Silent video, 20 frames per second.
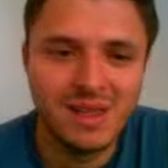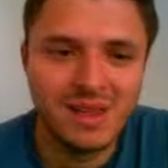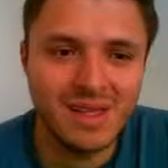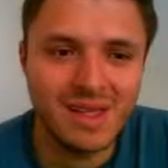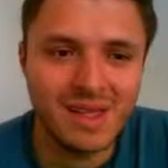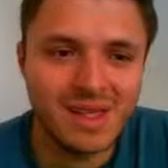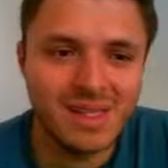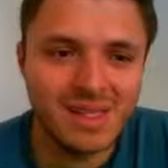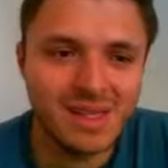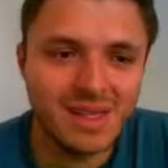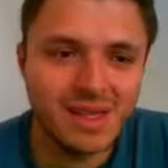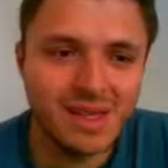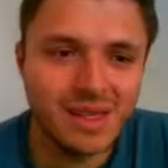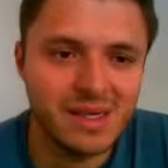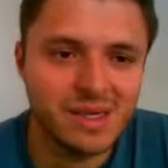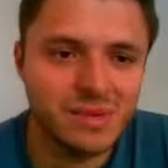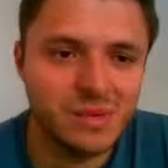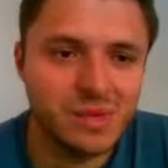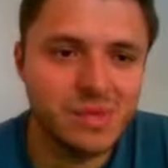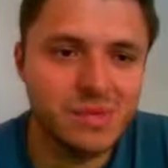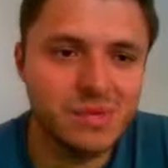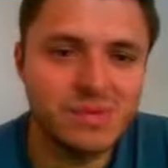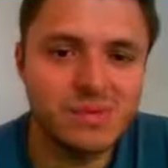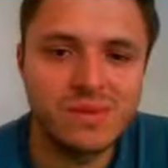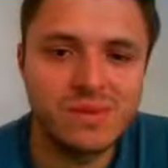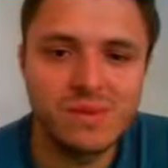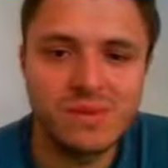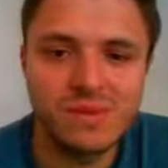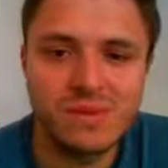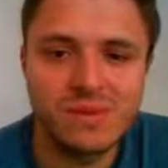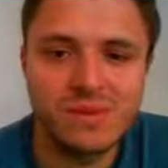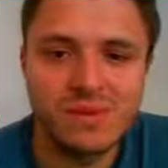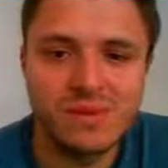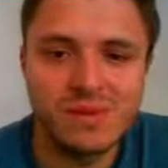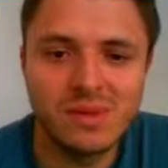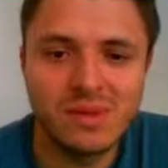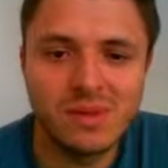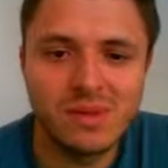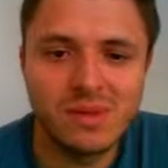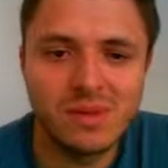That is a nice move.
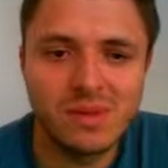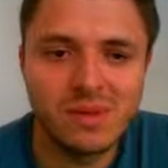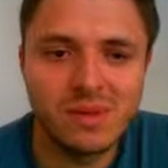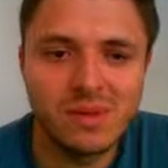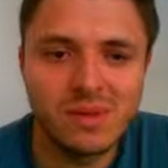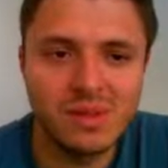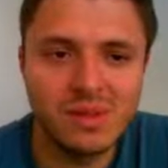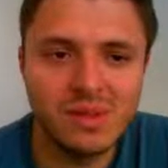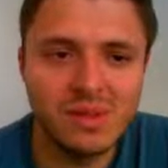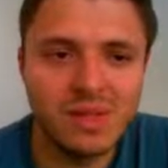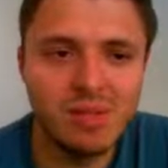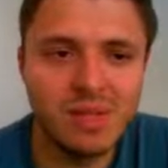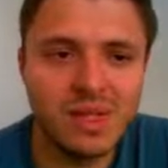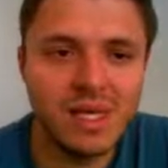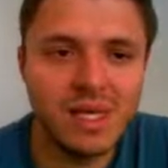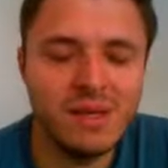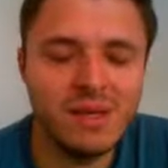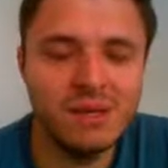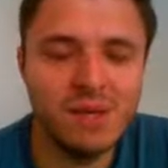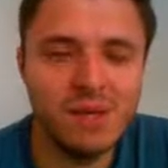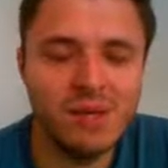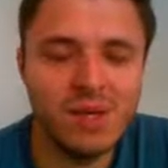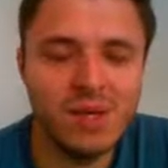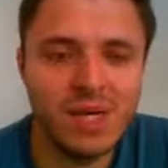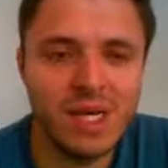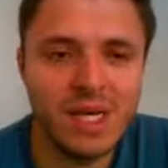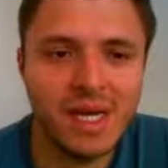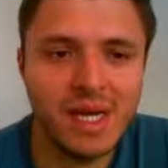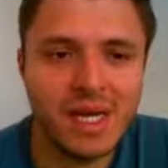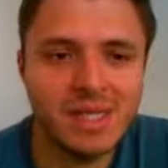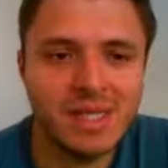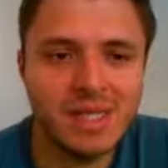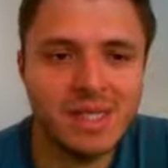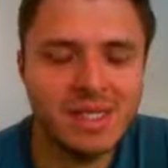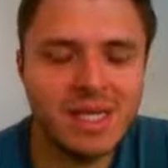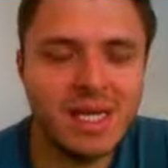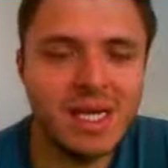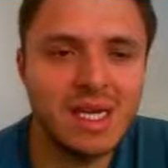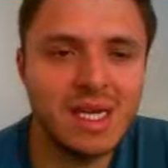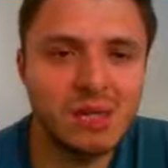If I play e4, he can't
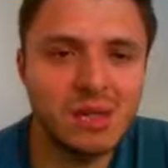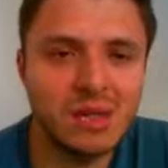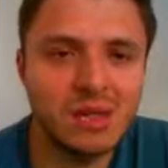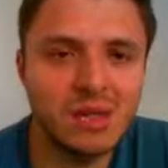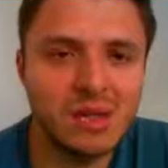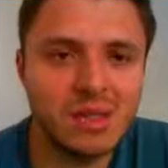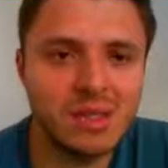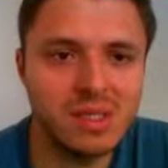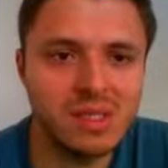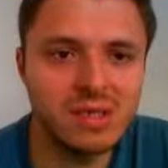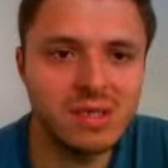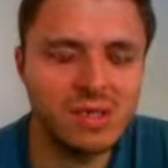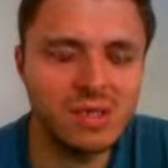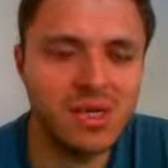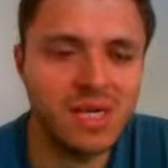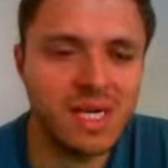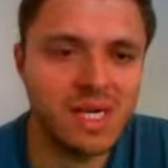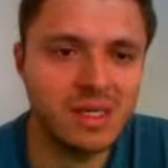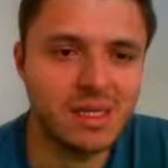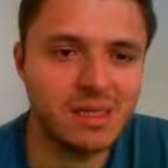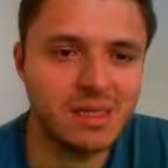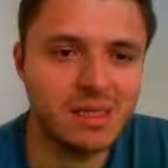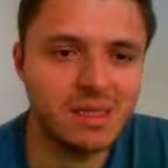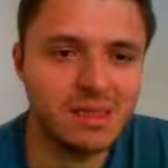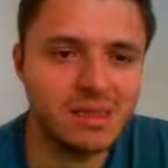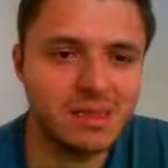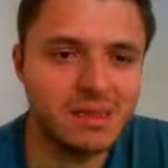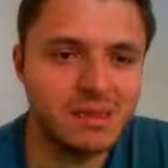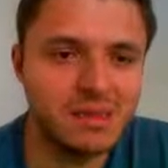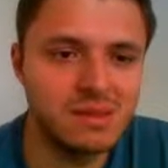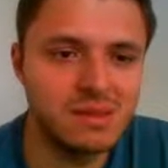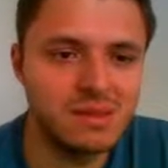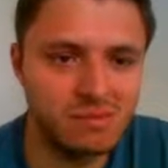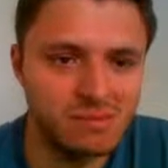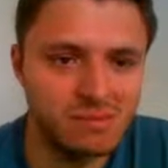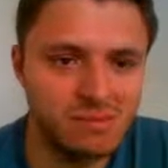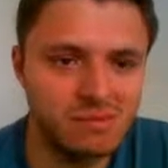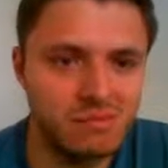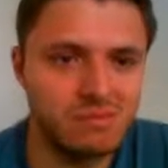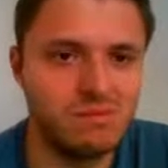take because his rook hangs.
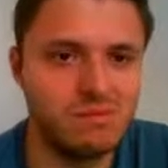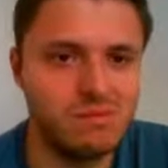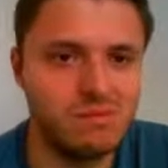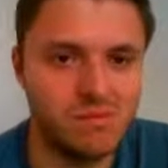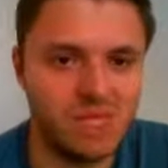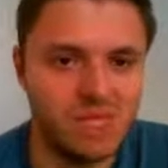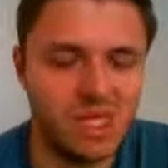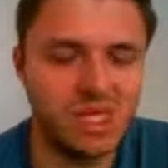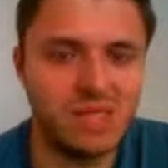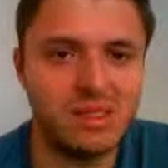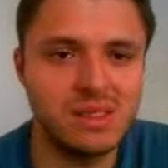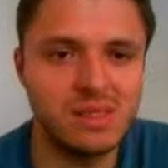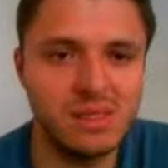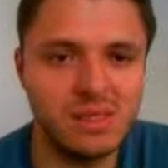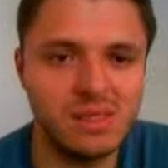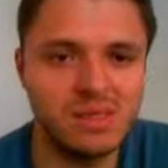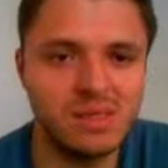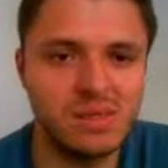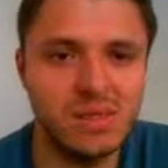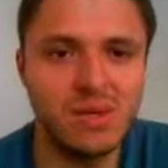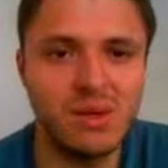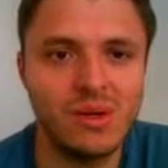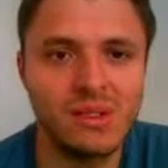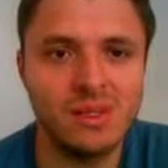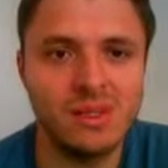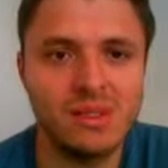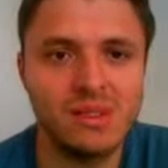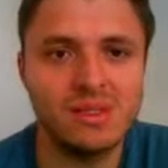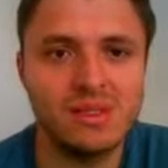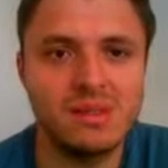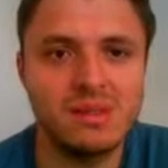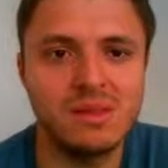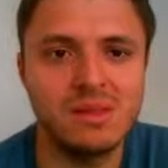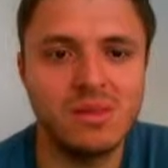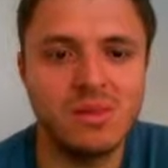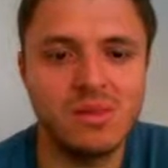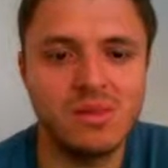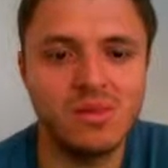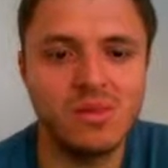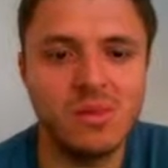Nice, because his
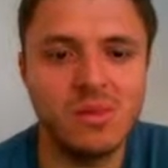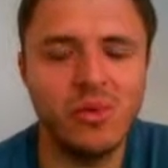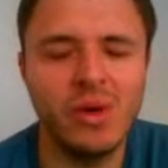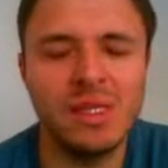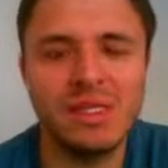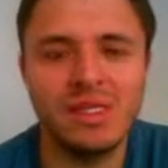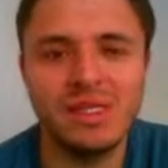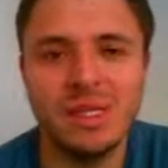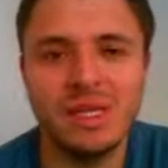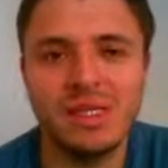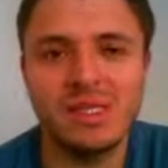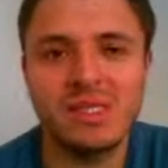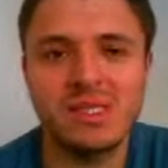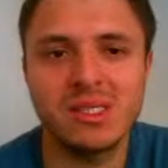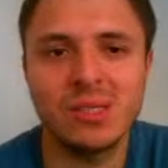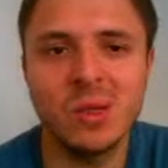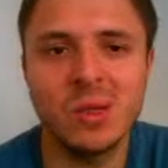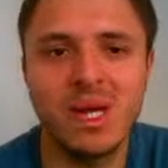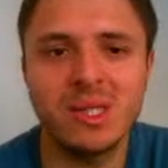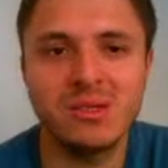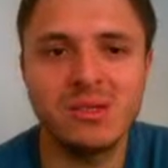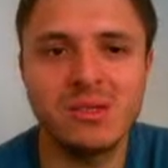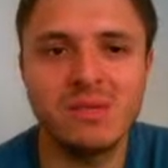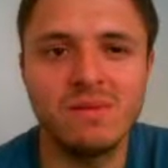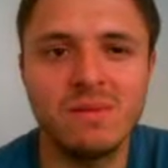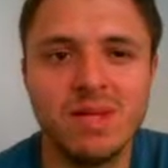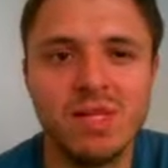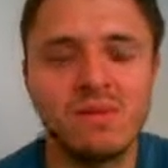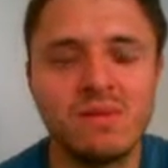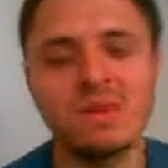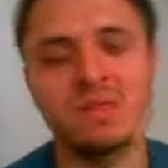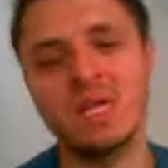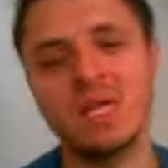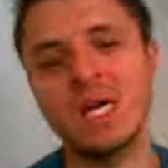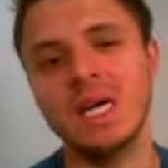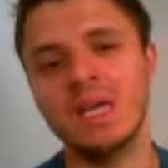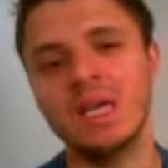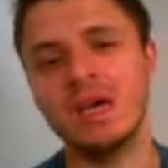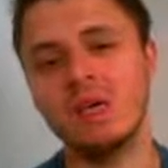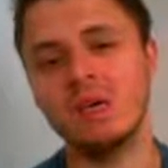queen side is so underdeveloped.
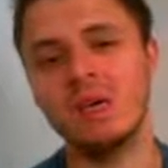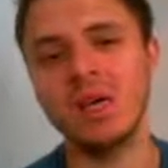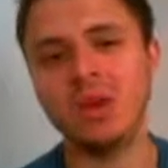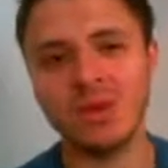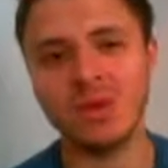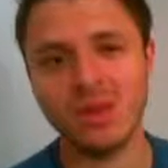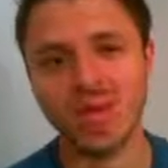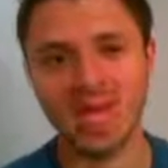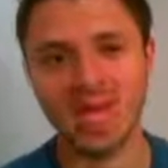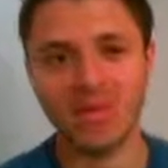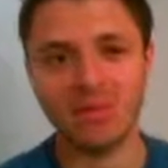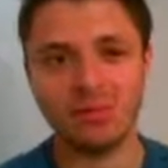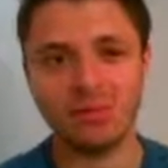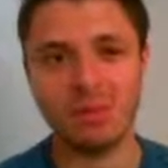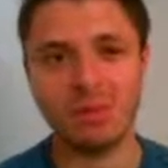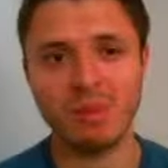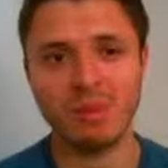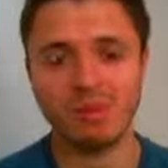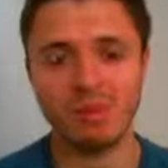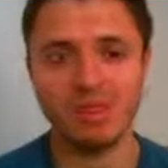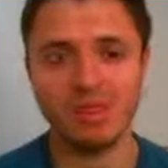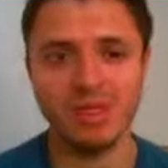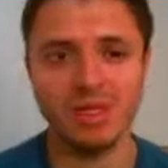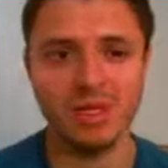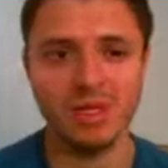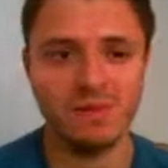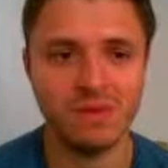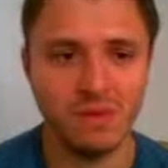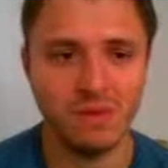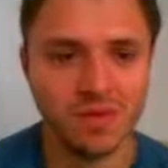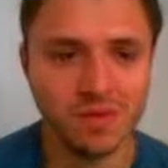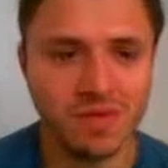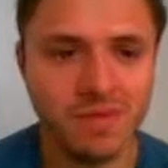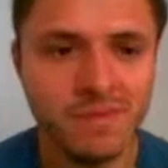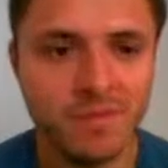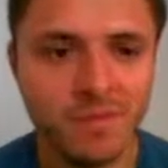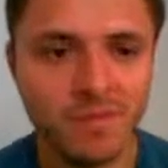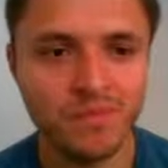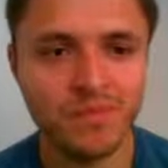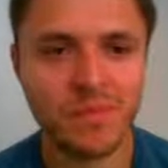That'll be a good thing to remember for in the
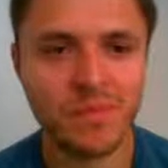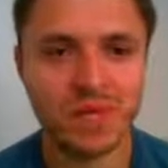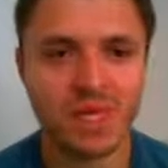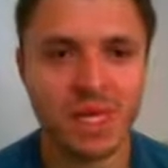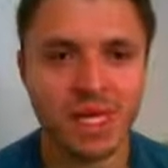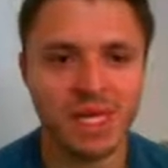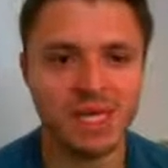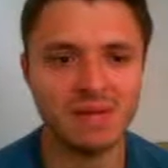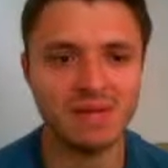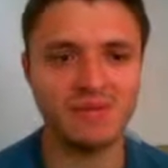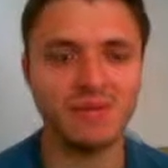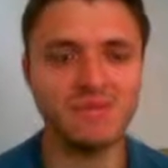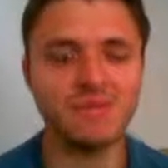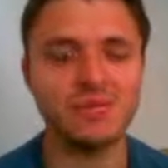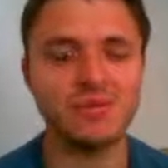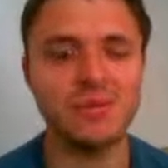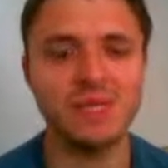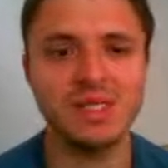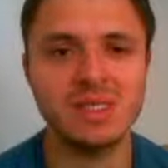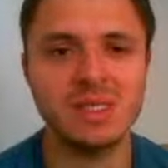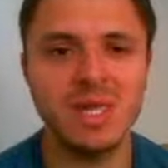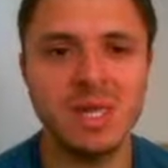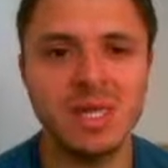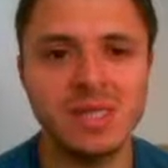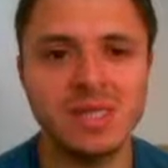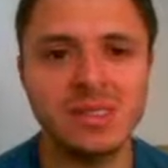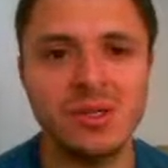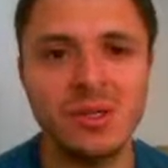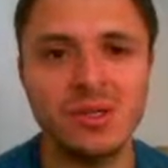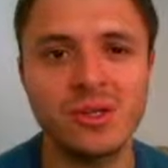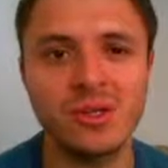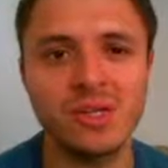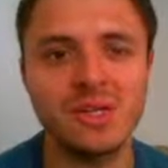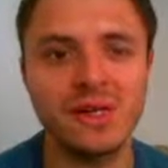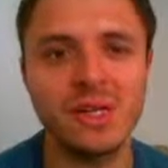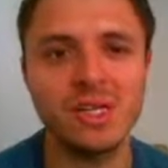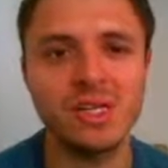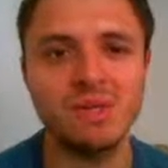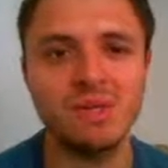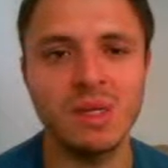future. That if his queen side is so
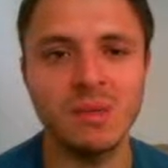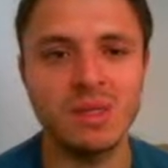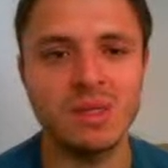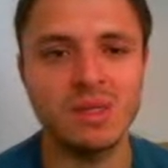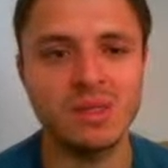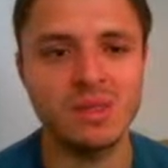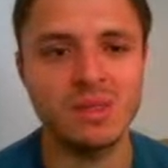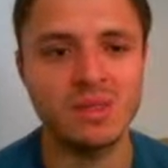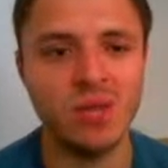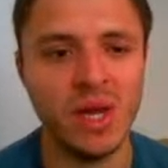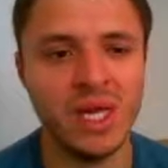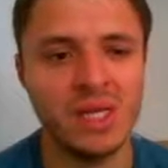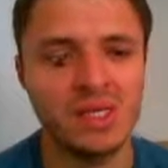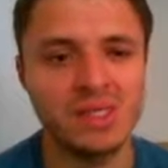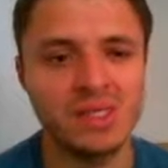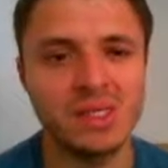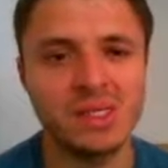underdeveloped, maybe there's a way to